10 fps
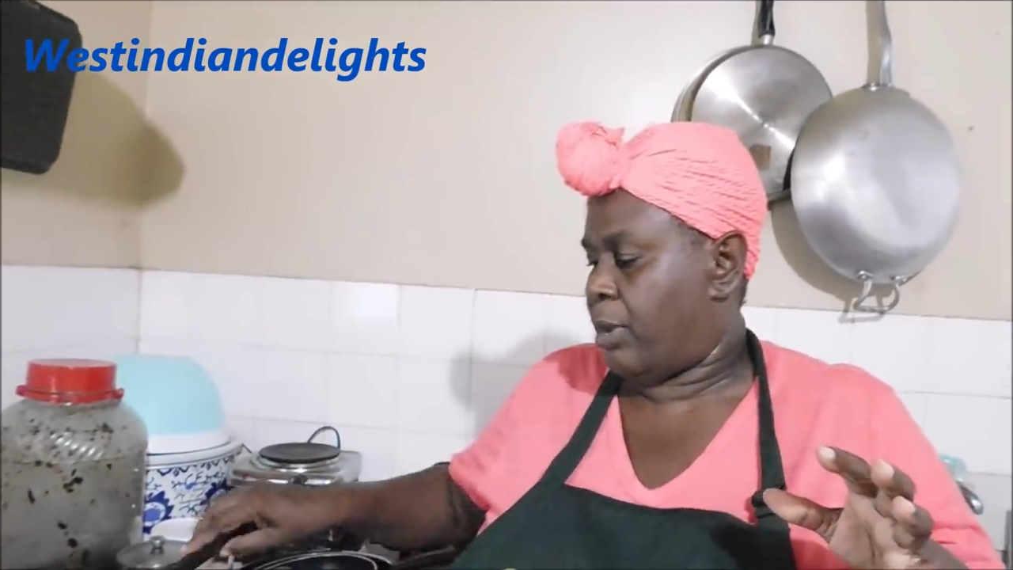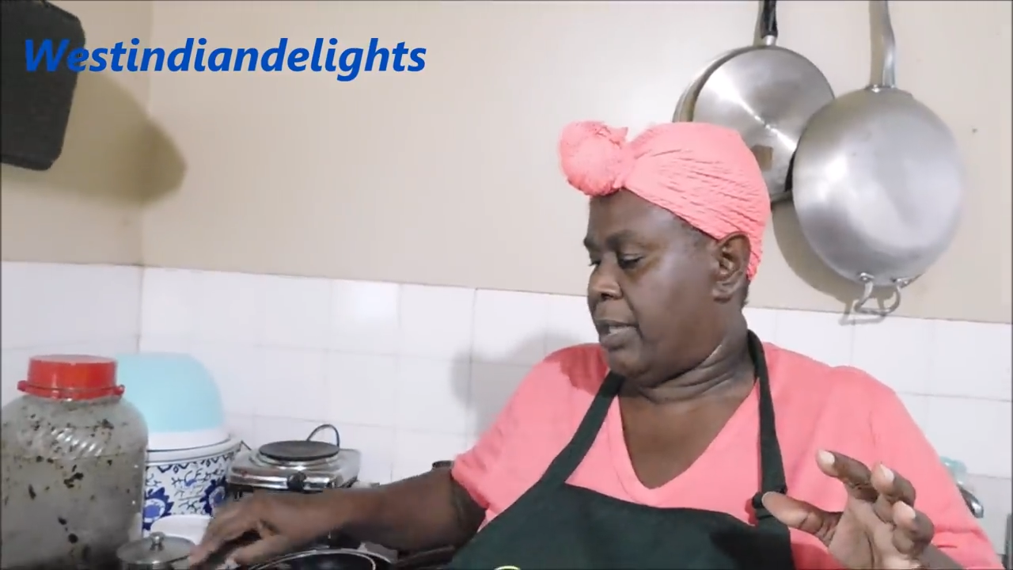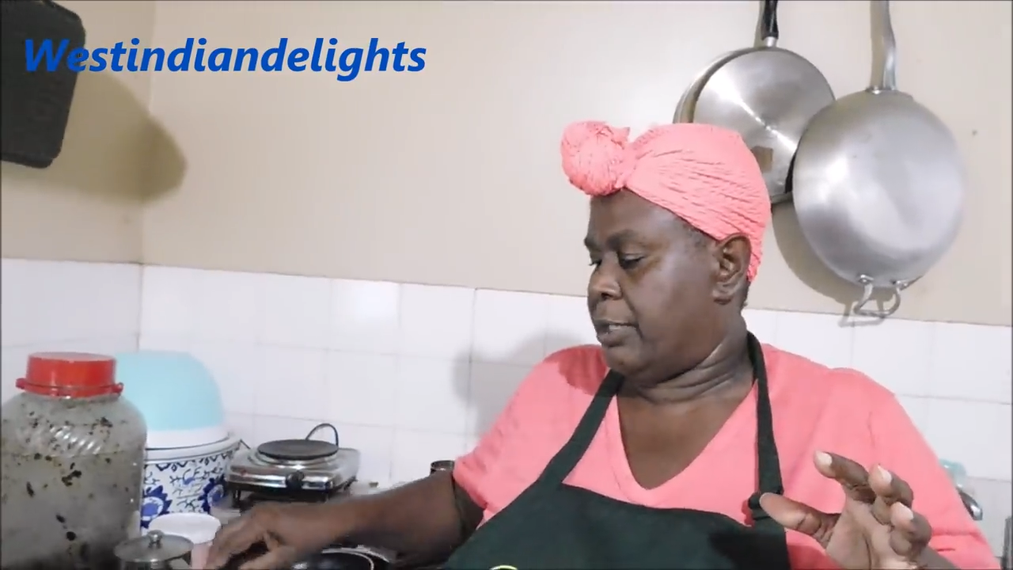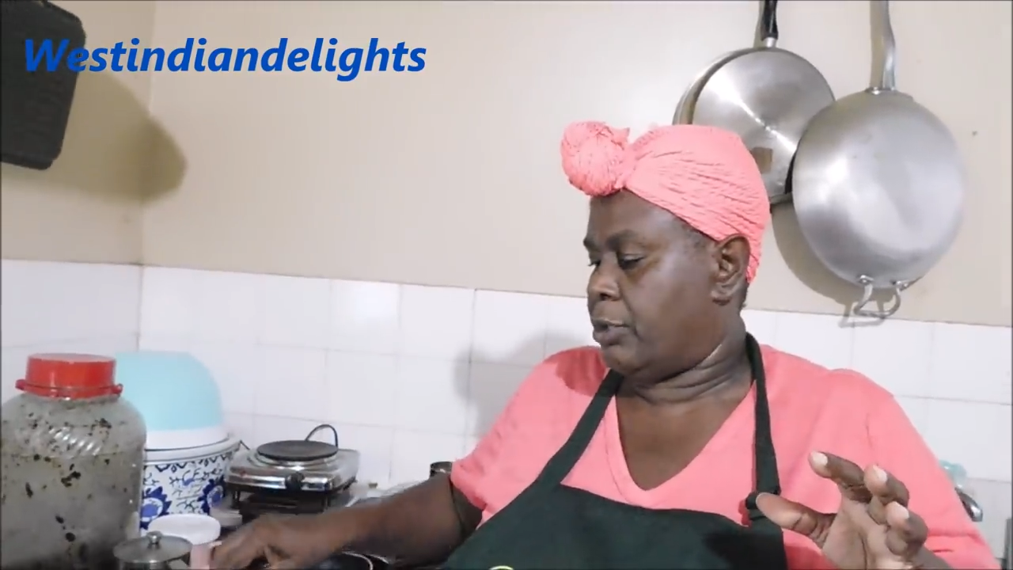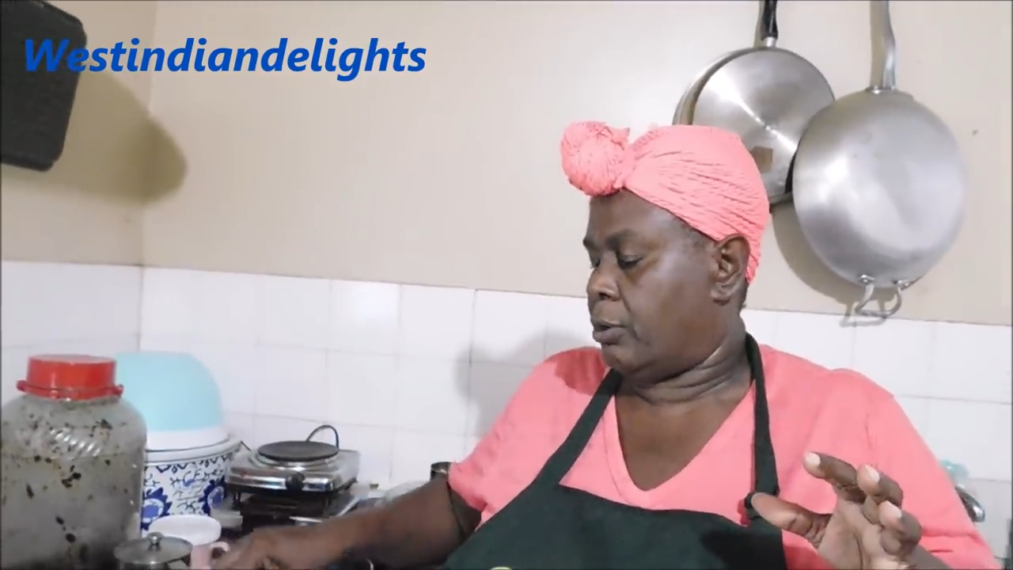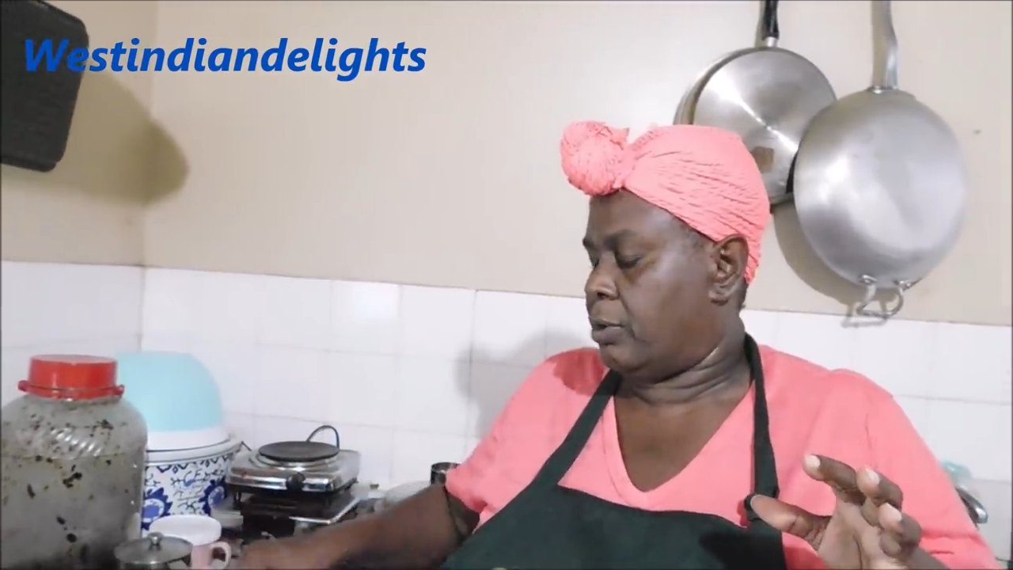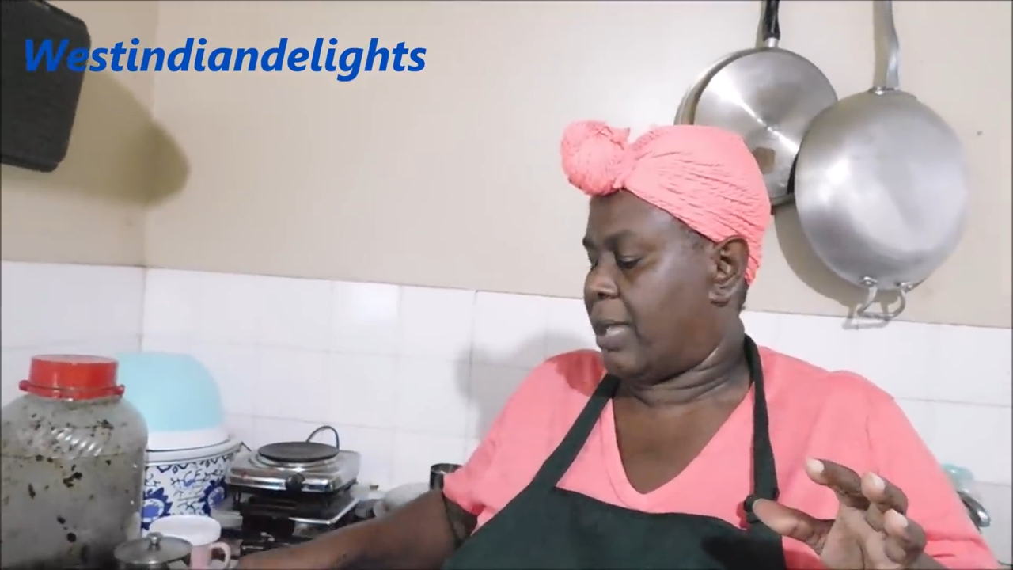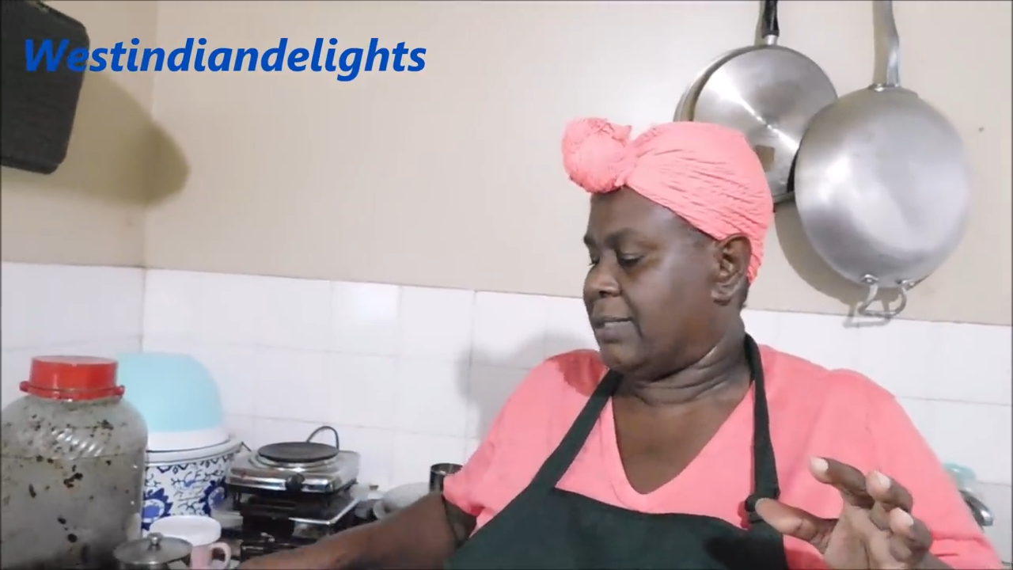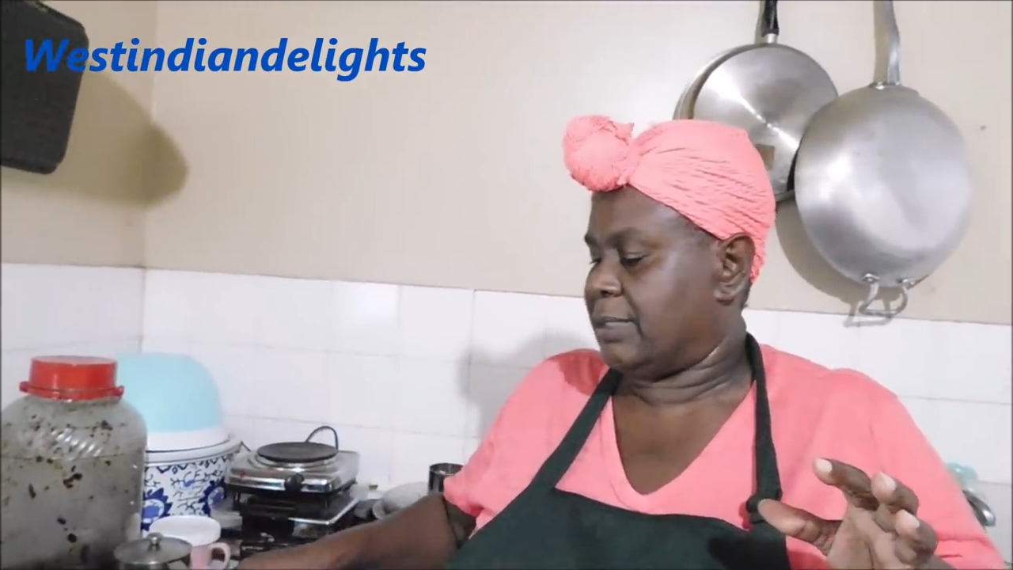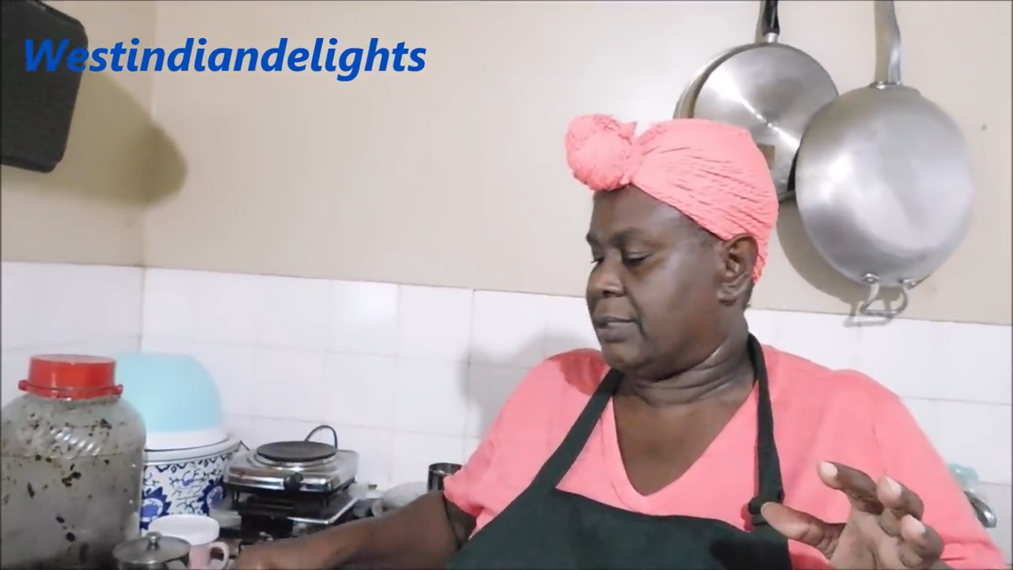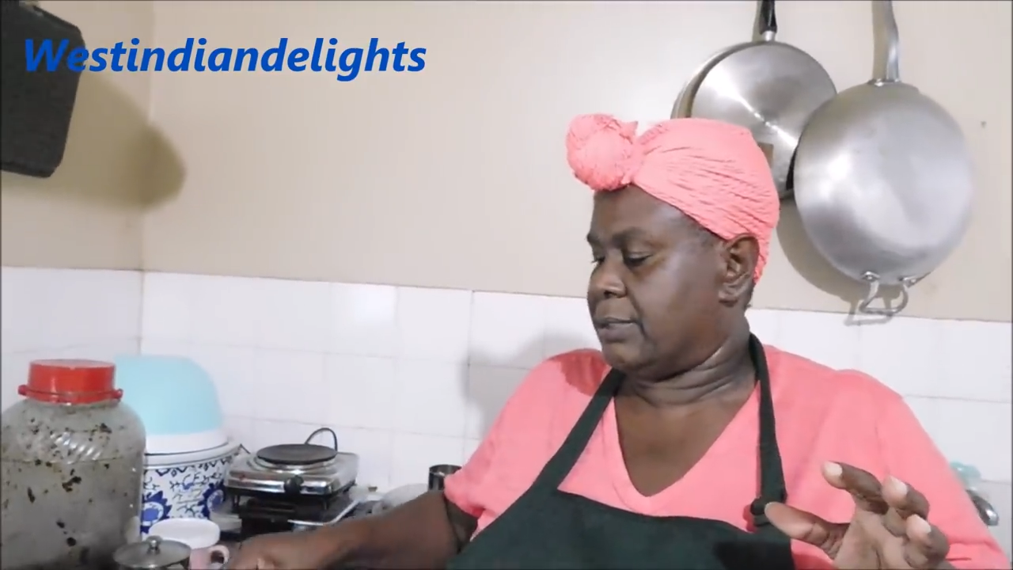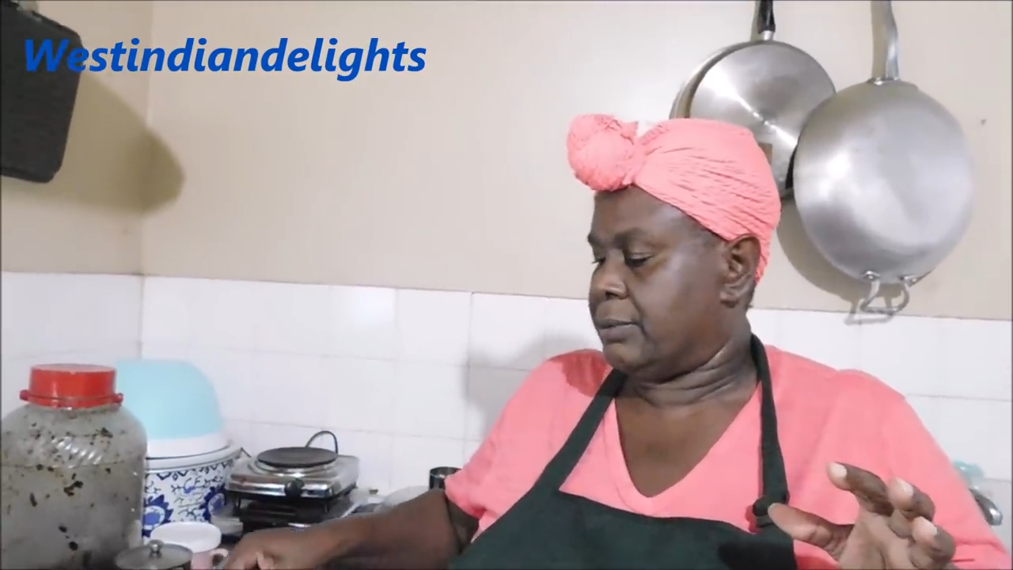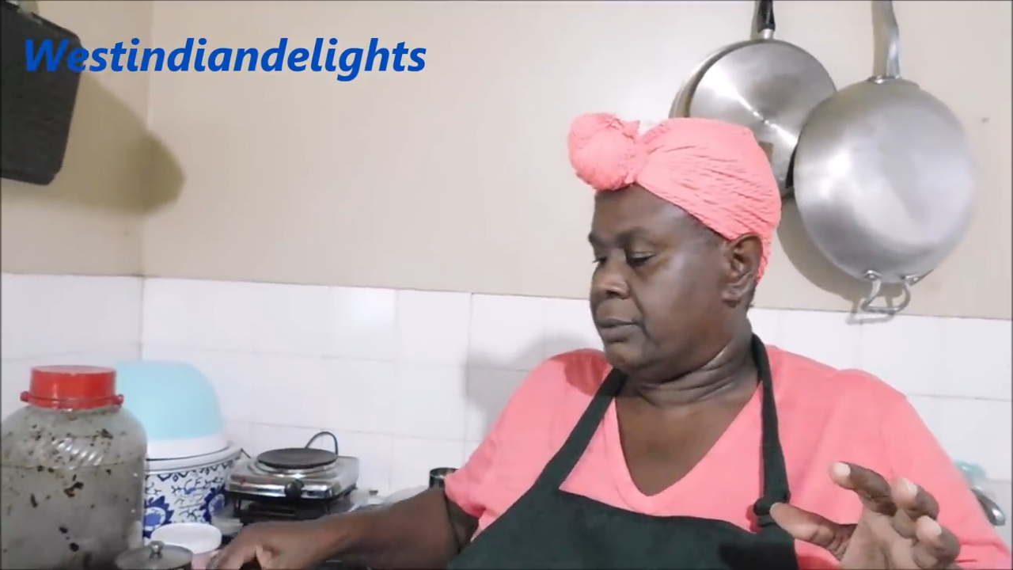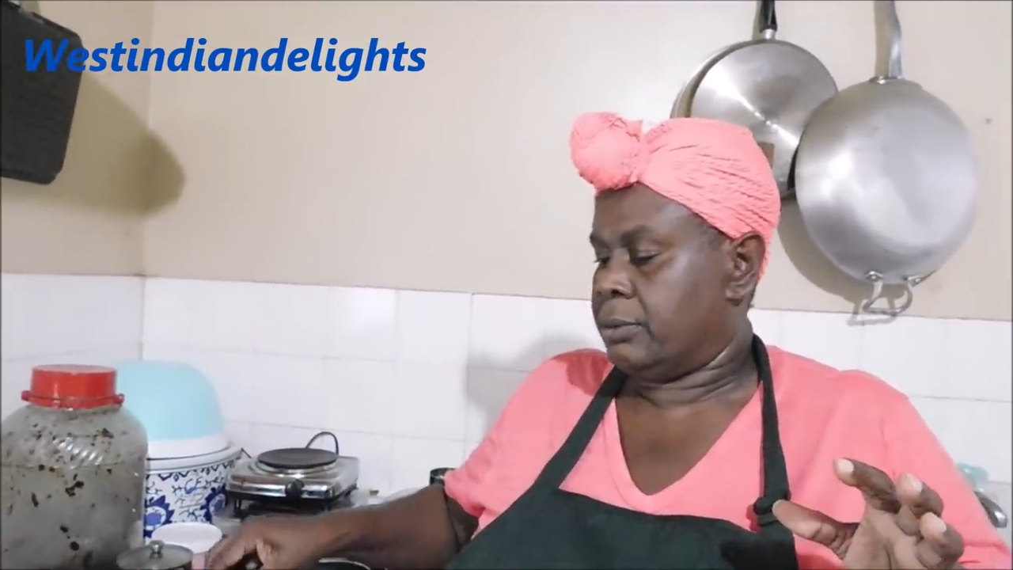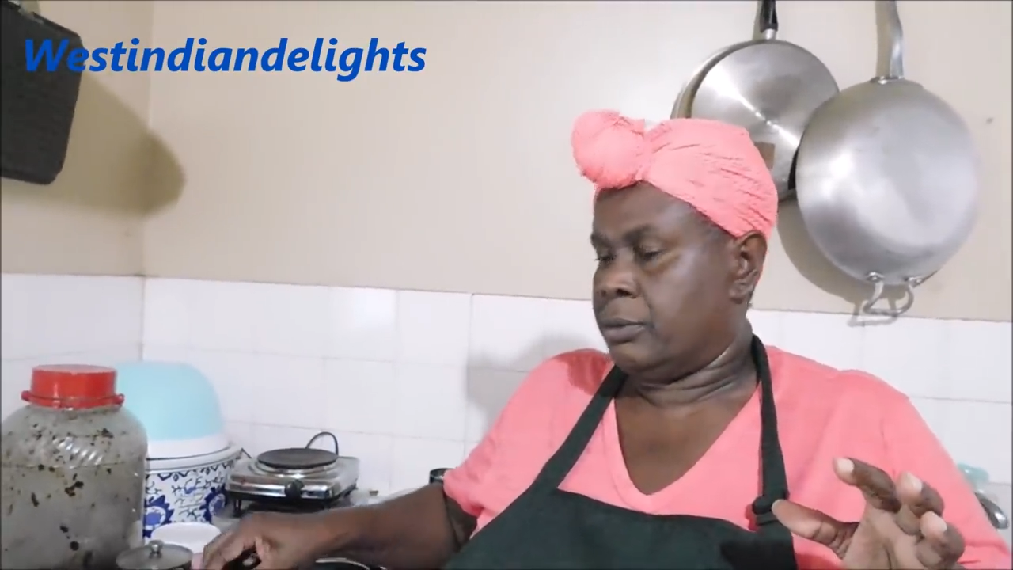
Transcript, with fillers: boiling now look at it